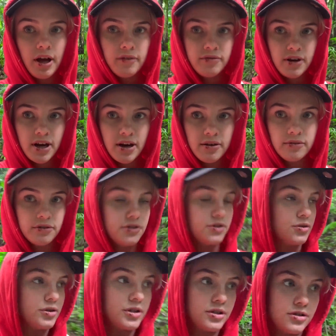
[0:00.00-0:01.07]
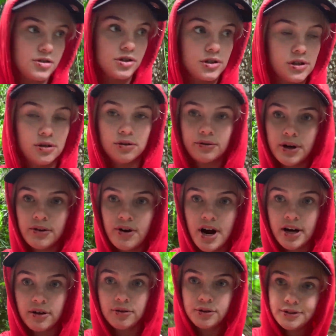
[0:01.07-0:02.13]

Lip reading: Now I've resorted to Little Red Riding Hood